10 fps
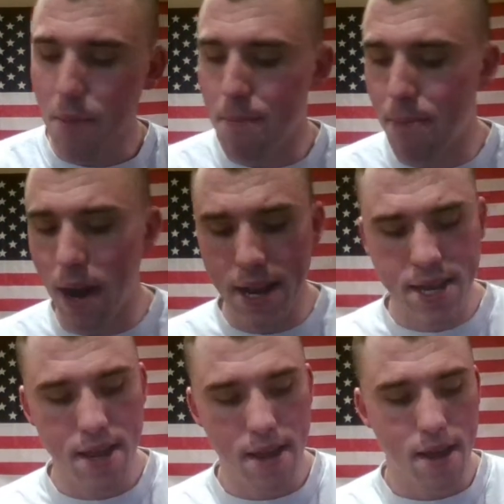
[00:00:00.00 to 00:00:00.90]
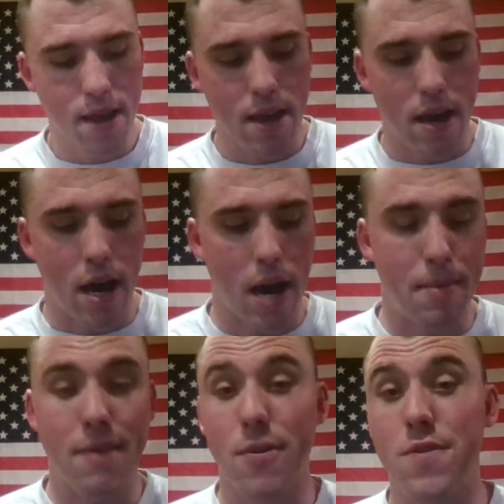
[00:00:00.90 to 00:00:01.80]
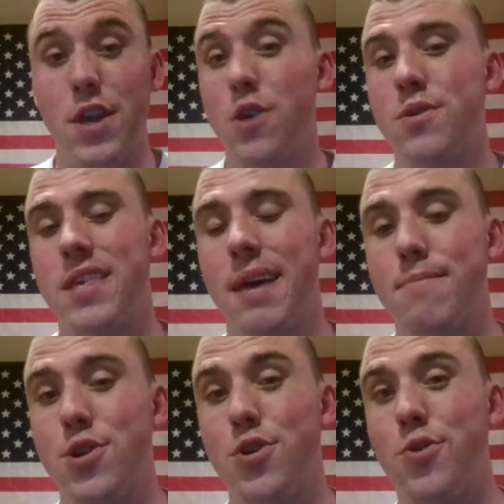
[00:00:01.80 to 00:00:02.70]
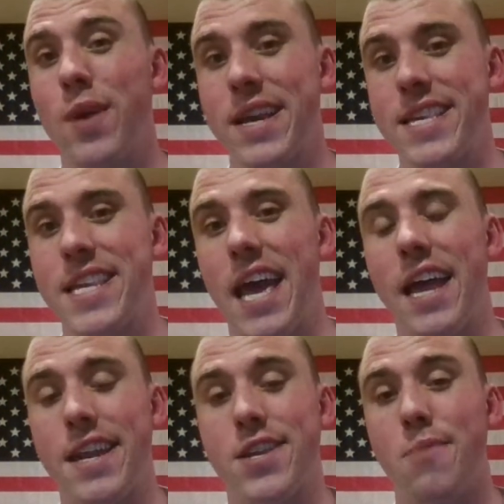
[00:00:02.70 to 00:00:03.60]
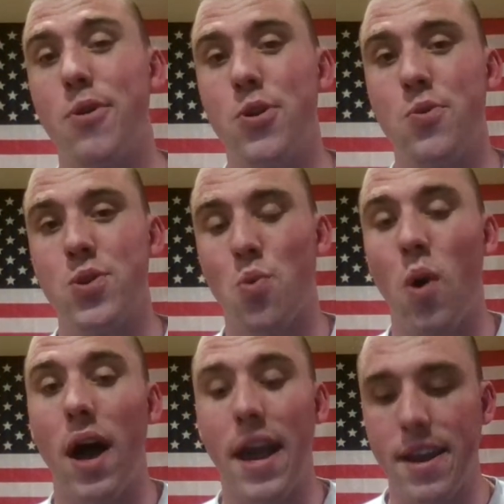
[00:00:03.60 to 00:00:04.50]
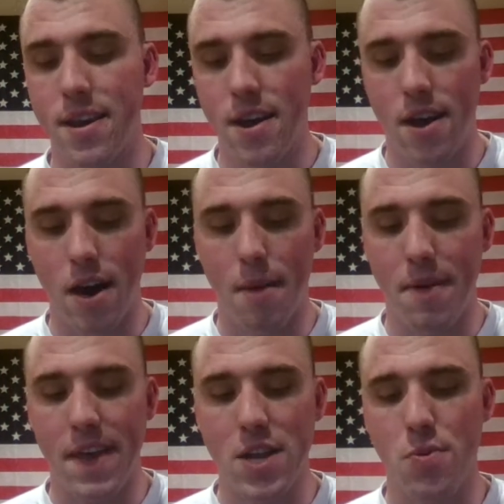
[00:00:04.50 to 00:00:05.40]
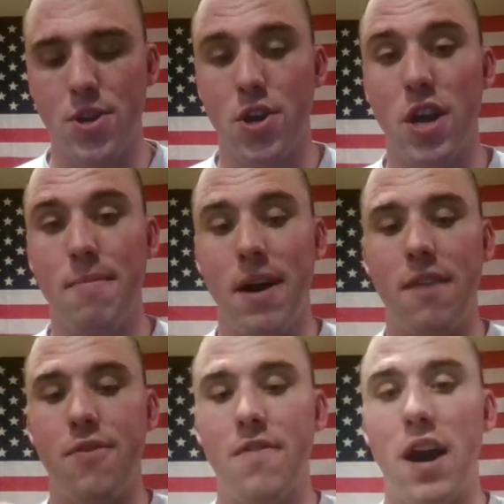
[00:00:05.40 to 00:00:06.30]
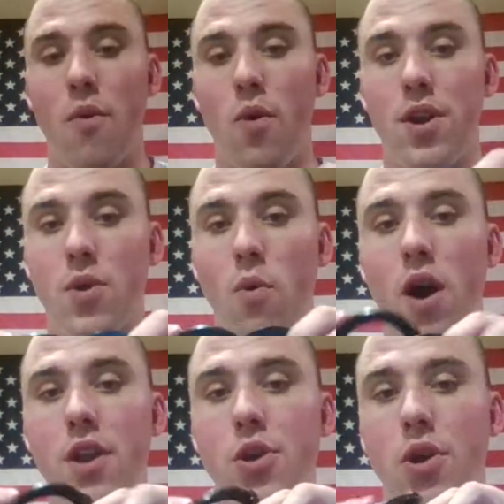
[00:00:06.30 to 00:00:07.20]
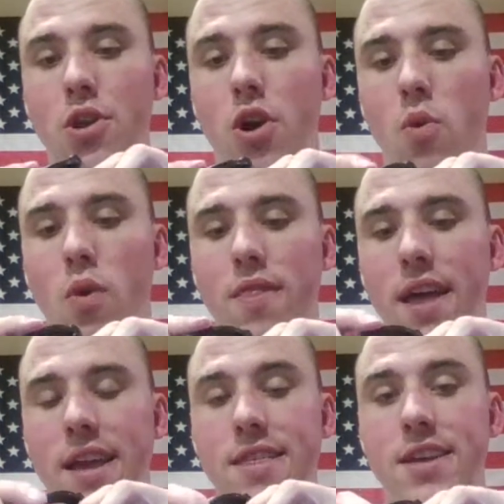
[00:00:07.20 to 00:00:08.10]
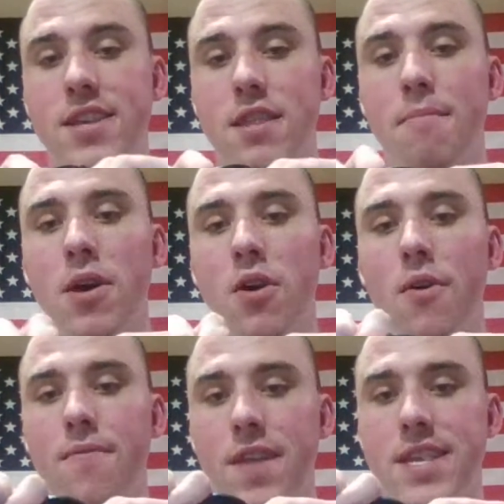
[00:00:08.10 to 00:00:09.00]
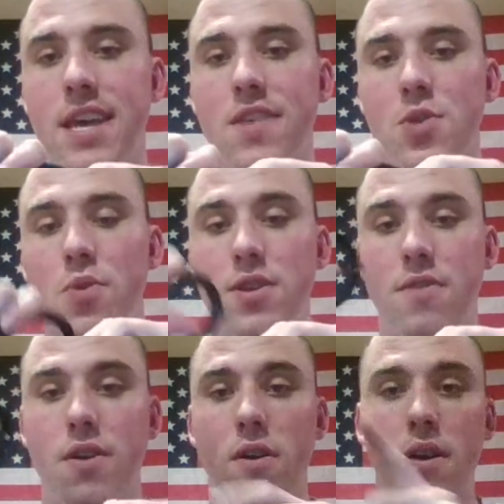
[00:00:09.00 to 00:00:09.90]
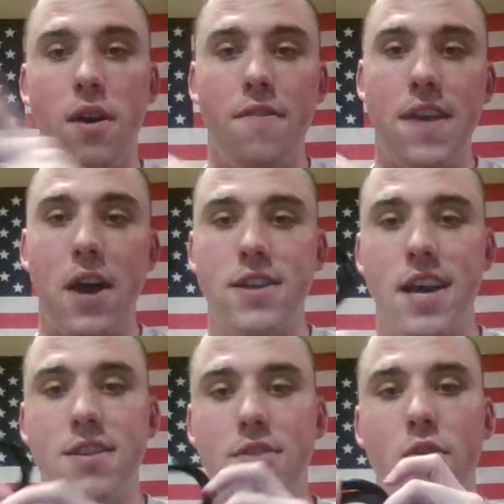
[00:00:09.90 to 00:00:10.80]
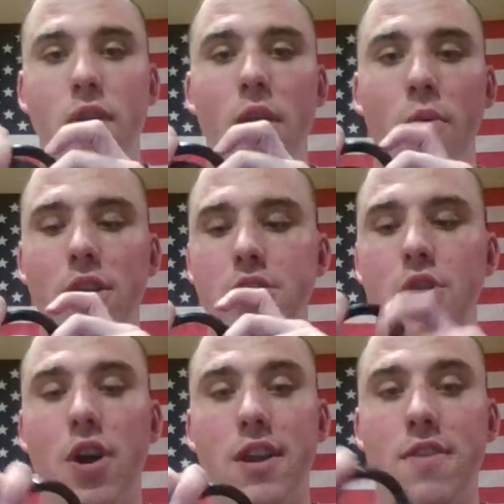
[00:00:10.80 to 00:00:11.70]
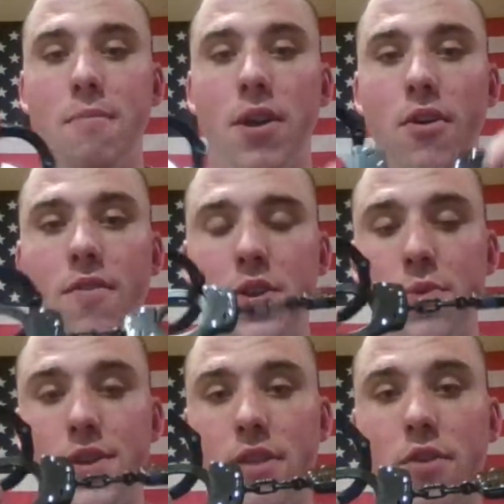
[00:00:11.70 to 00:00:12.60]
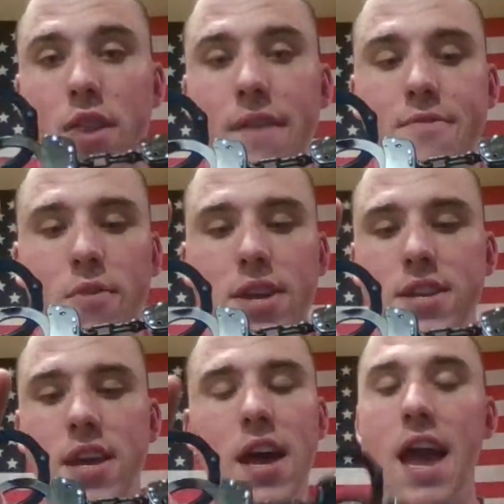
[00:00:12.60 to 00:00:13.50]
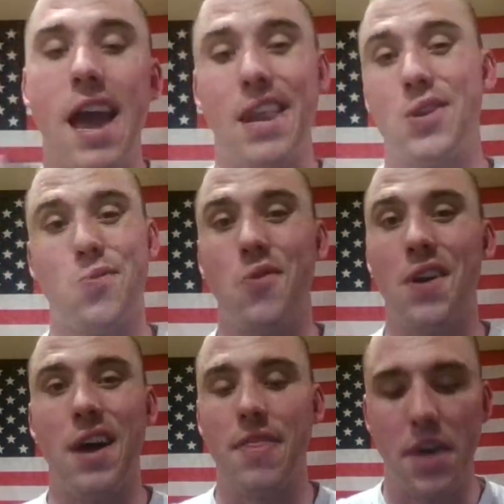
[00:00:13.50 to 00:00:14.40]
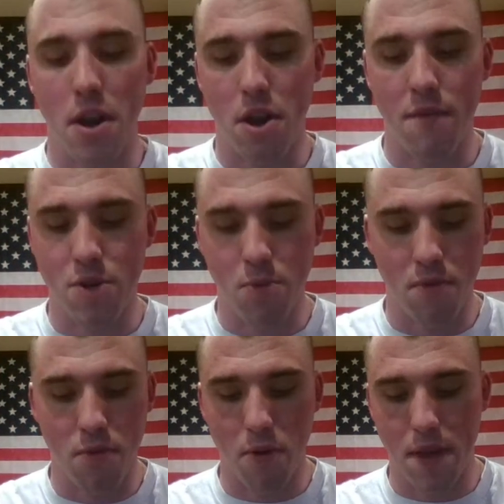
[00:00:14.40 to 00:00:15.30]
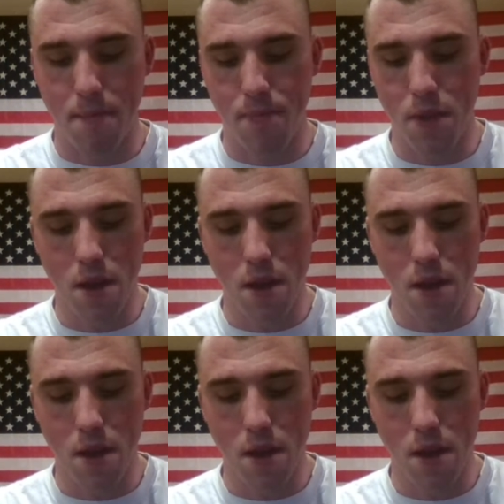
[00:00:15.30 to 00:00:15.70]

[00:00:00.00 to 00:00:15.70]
But I've only used them to extend someone who is wide. And that's what's good about it. If you've got one-to-one, you can hook one like this in the middle. Let's say this one's on the outside's on their right wrist, you hook it in the middle, and this one's on their left wrist, and it's really not that uncomfortable for them.